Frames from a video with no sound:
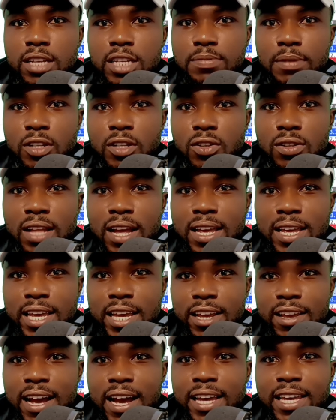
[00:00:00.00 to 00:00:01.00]
This particular
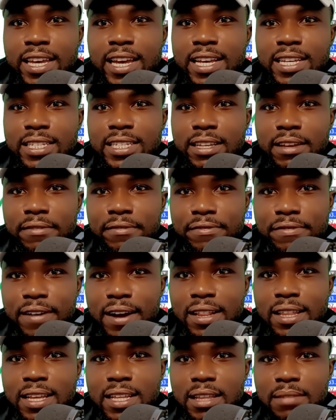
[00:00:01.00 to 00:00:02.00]
area here is a
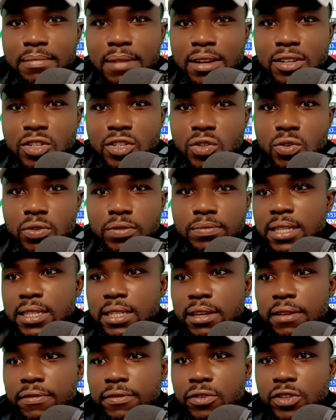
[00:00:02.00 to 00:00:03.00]
valid demand zone.
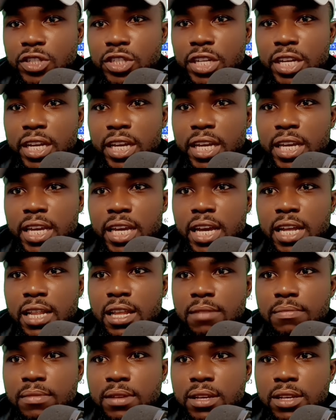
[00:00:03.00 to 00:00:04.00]
If you check here,
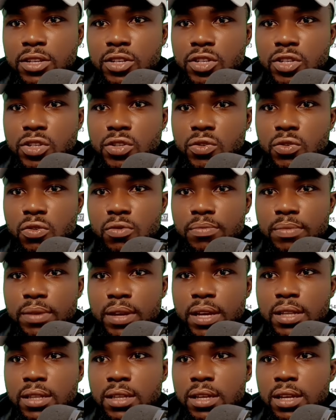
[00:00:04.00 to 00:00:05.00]
let me zoom
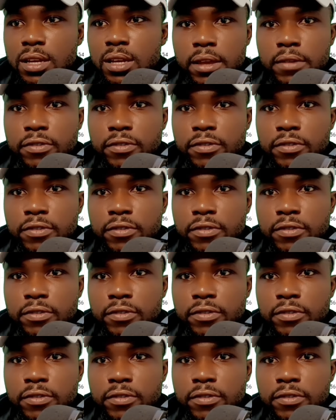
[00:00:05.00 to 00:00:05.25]
in.